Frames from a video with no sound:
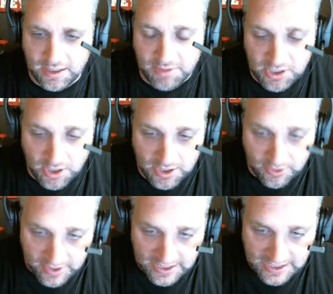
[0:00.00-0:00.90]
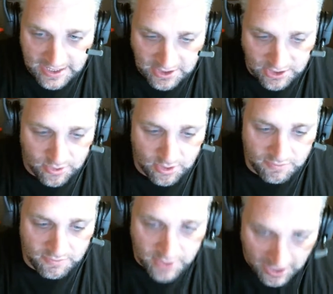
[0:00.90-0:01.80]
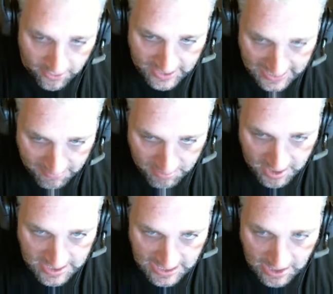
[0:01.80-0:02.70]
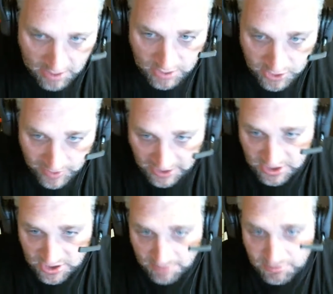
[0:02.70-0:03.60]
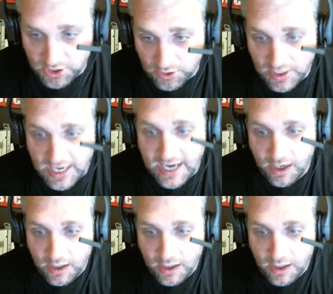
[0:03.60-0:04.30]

I mean, on the old NES controller, if you held the A button down, you actually jumped a little higher.